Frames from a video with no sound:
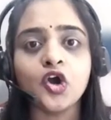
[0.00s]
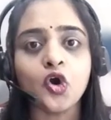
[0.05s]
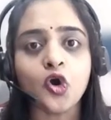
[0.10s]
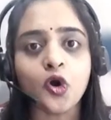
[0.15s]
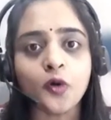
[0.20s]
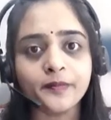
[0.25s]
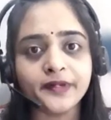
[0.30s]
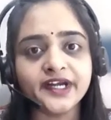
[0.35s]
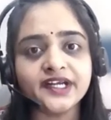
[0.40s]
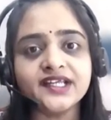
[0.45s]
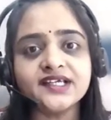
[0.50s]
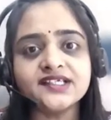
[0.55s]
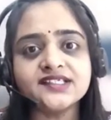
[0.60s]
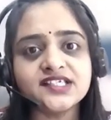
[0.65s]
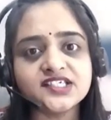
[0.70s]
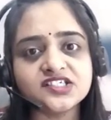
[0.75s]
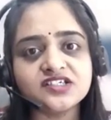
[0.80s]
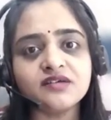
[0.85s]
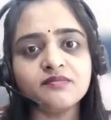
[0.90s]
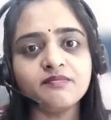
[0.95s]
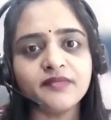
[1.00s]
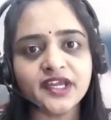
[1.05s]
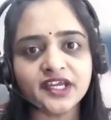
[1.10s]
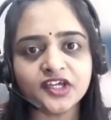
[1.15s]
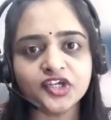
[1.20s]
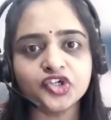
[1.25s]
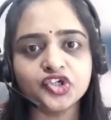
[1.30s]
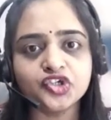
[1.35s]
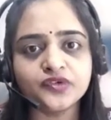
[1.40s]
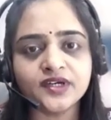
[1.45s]
Operating system
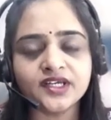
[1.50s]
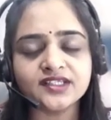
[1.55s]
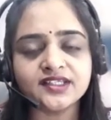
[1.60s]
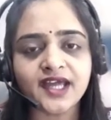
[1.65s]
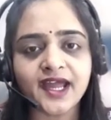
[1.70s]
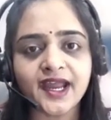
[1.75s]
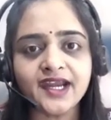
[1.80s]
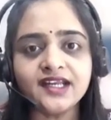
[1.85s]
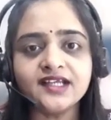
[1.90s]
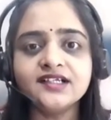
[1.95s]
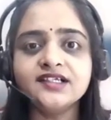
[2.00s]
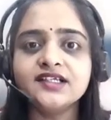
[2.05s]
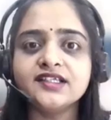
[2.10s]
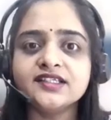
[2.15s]
make ensure that